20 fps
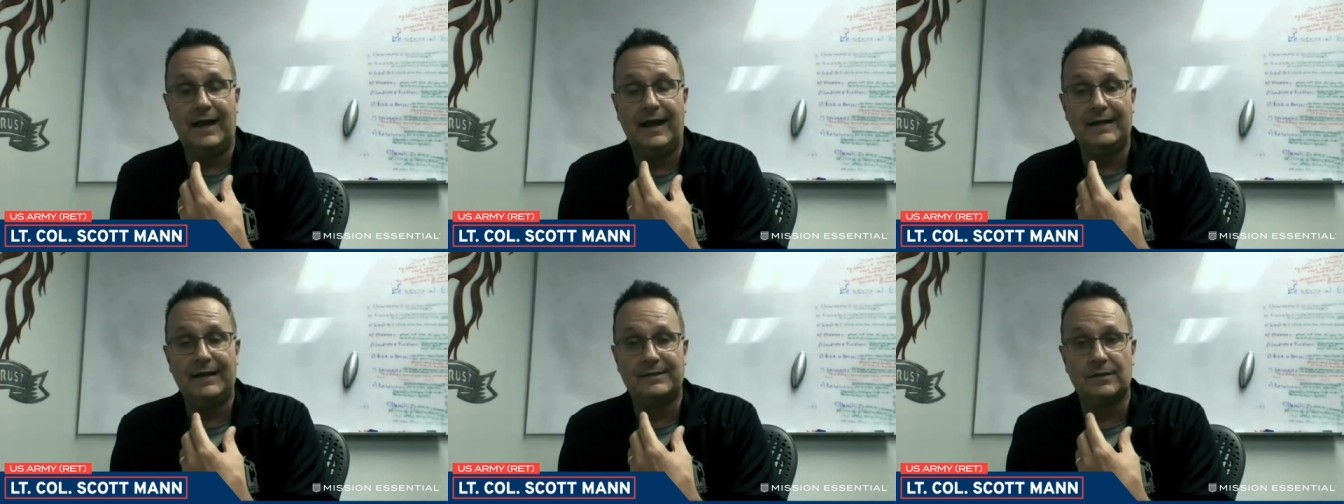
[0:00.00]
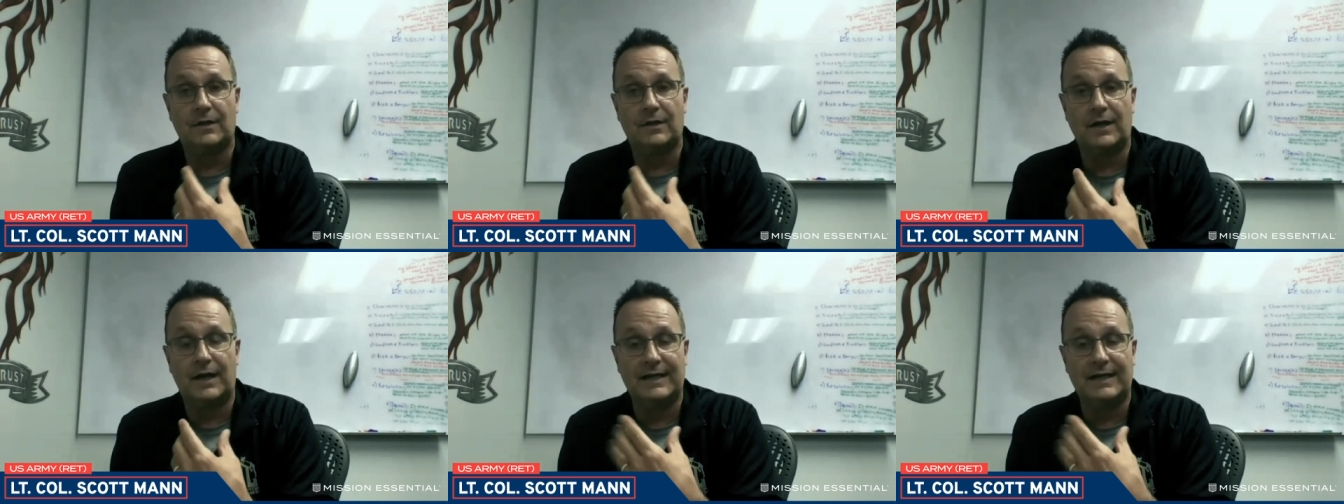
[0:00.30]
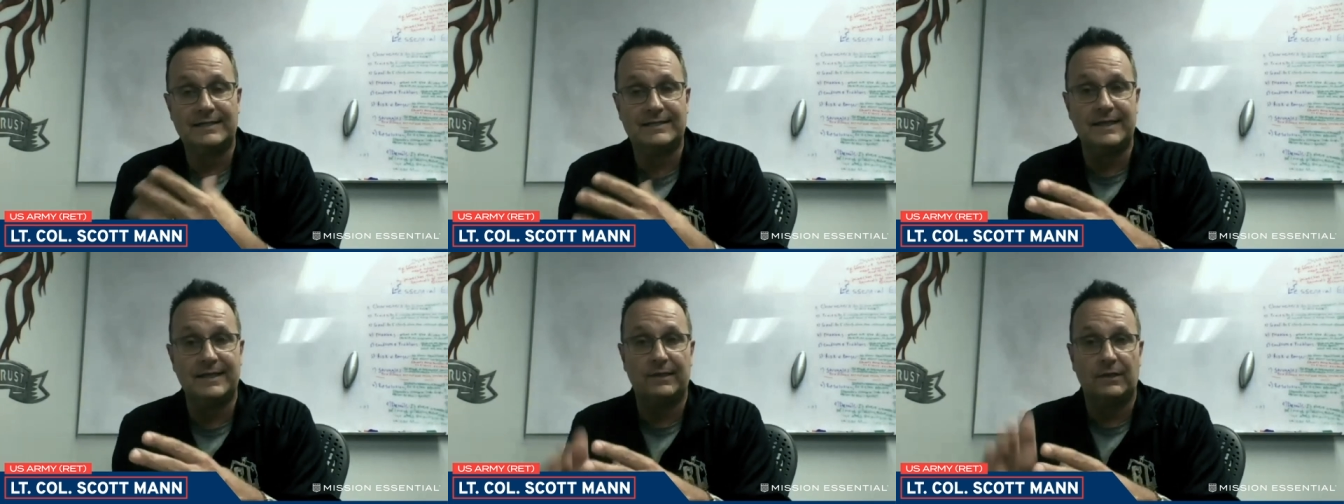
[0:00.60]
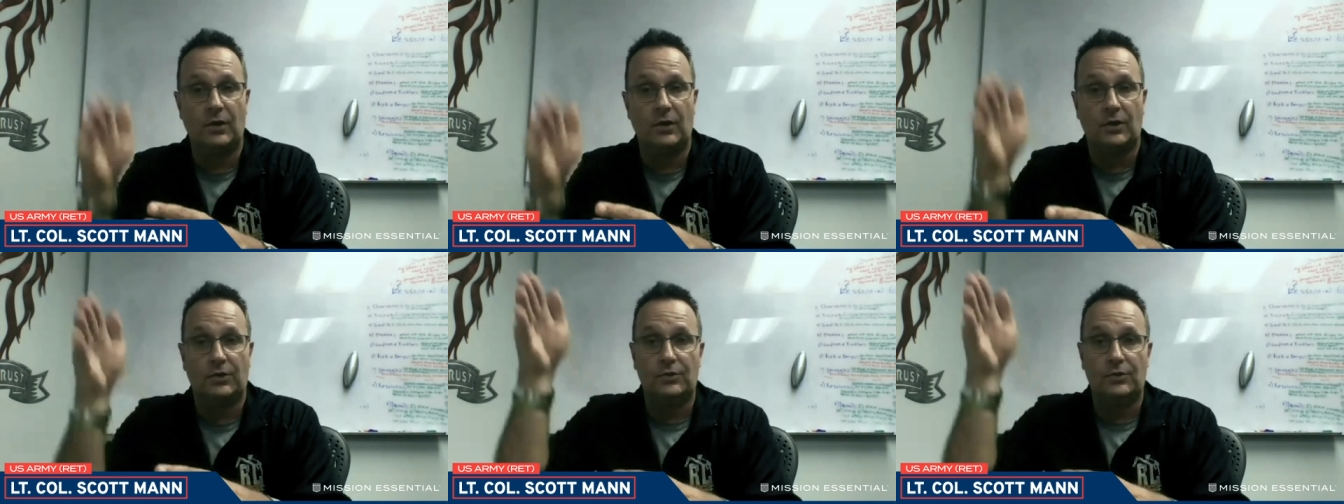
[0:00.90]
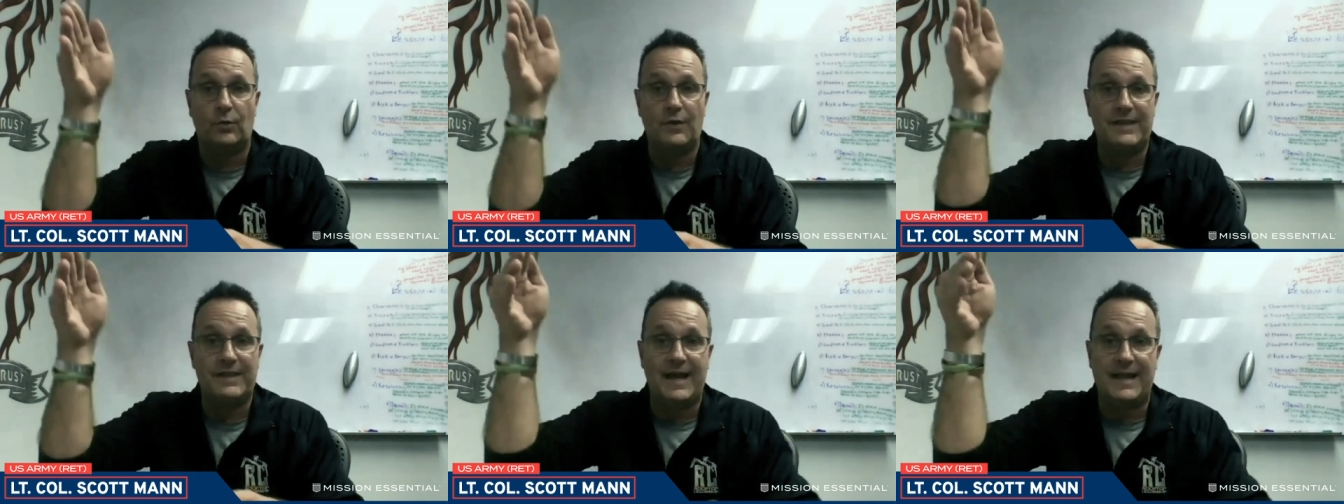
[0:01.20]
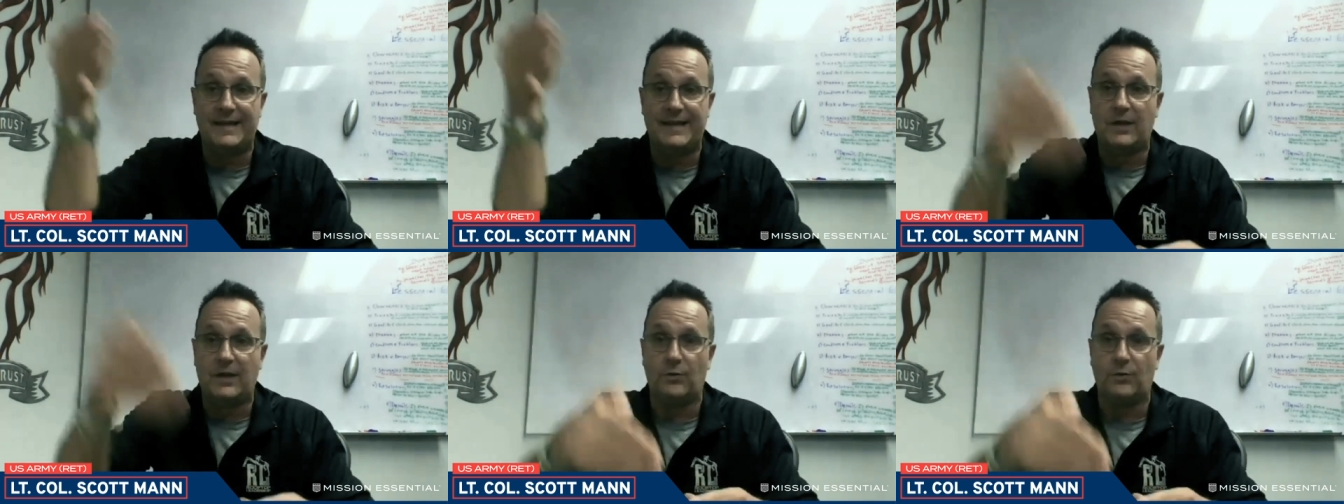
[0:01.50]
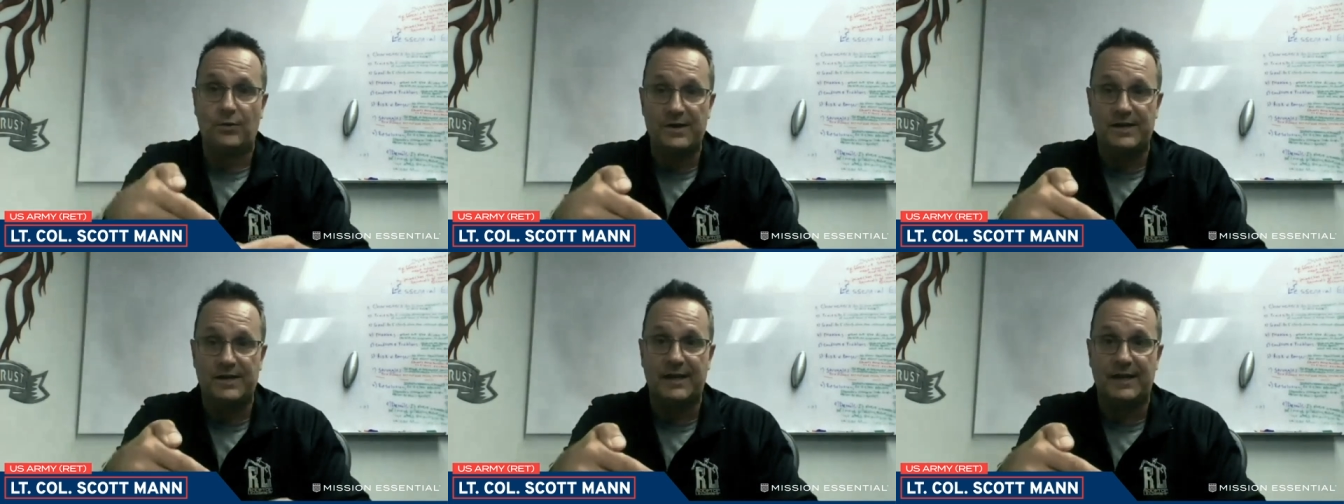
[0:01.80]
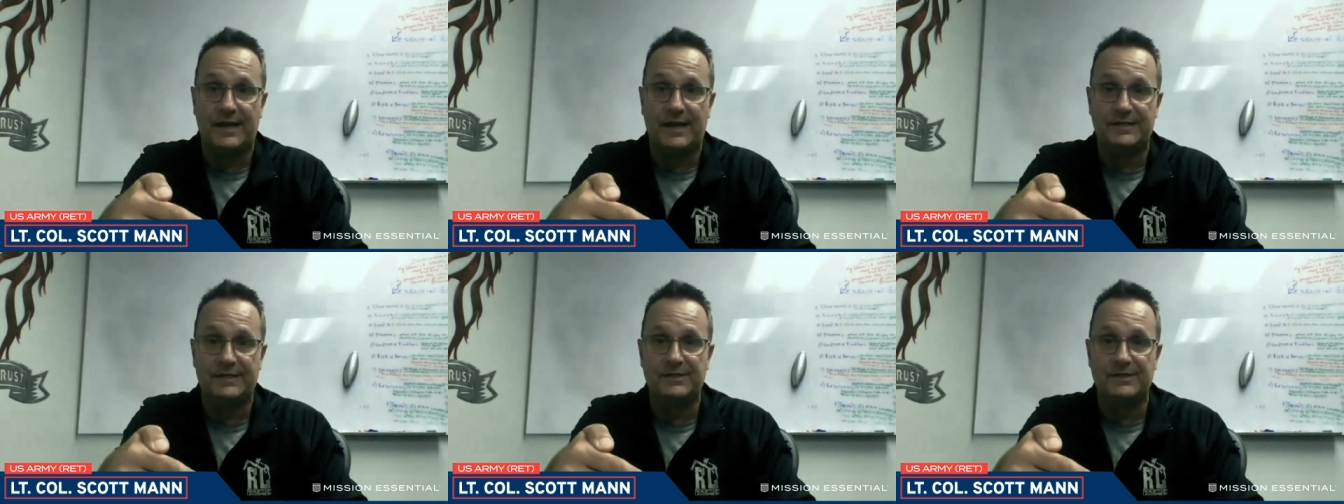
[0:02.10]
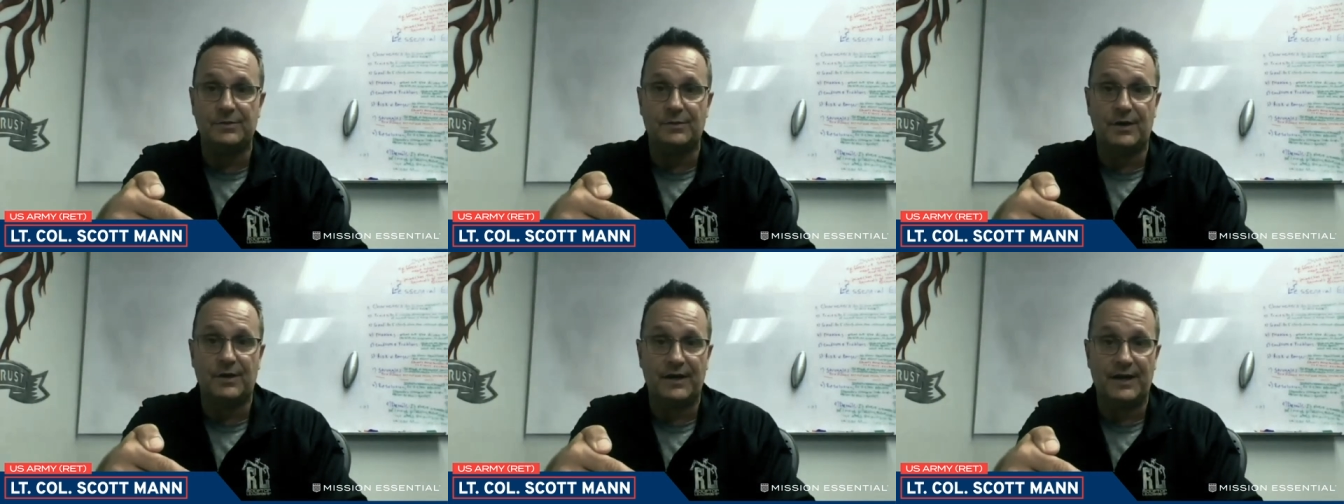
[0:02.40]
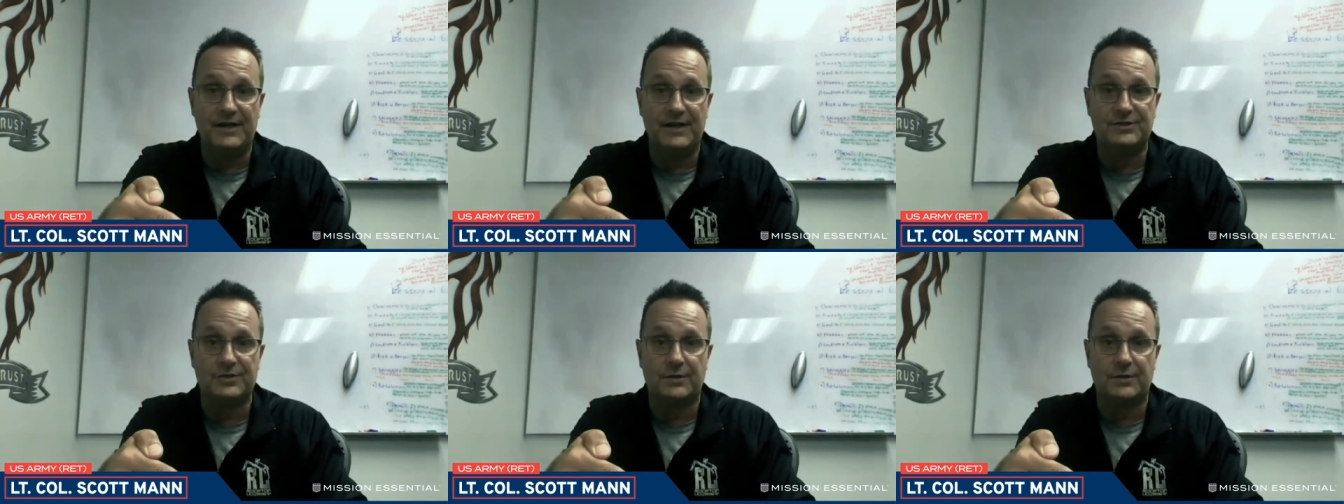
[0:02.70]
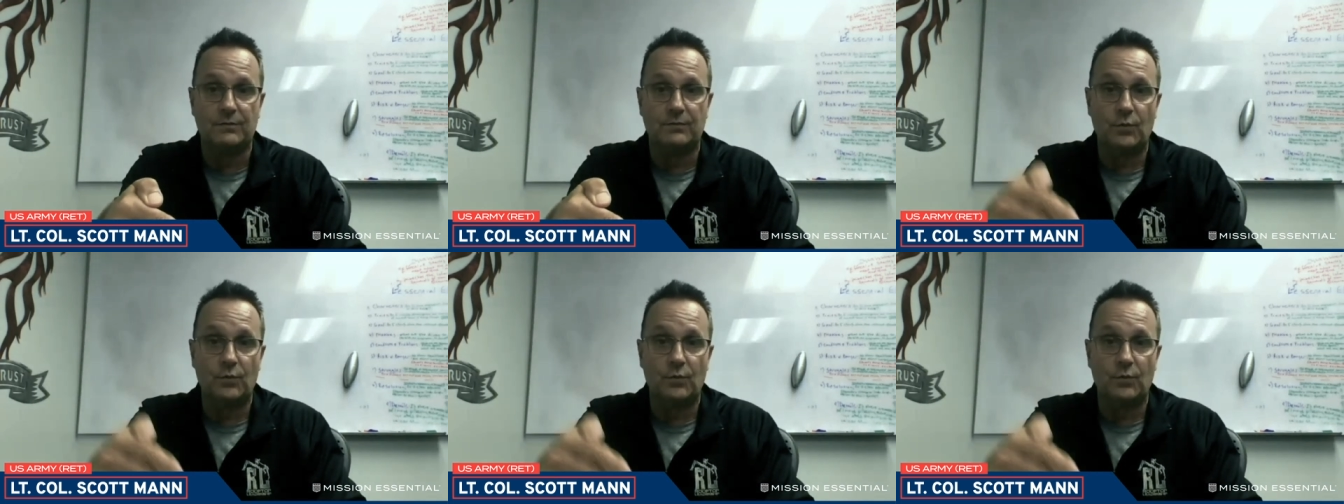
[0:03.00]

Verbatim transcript: I I say, look, we got to get reconnected to our nature.